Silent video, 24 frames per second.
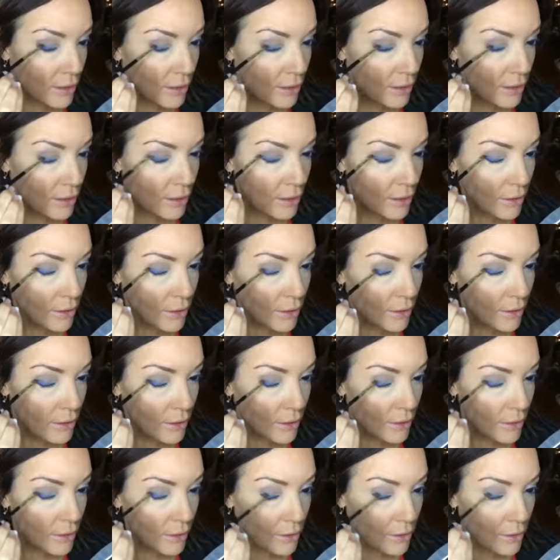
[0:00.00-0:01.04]

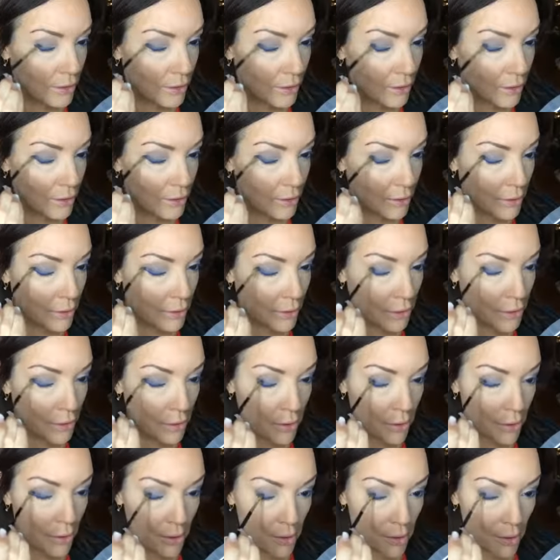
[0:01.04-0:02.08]

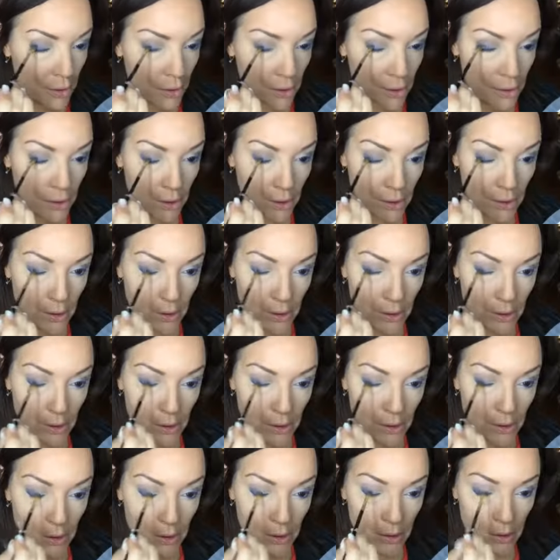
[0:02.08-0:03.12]

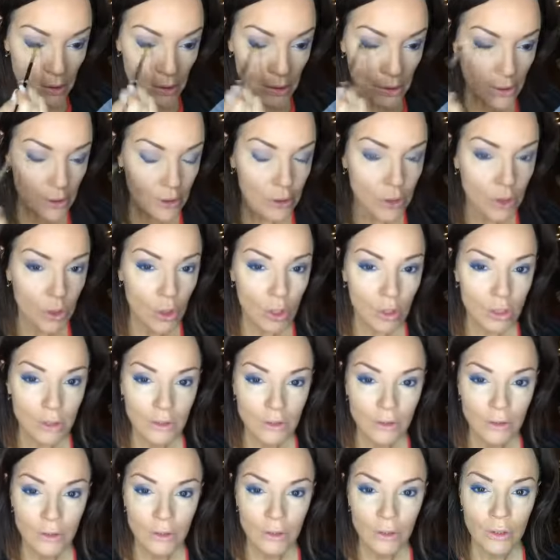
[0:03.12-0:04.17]
(no one is talking)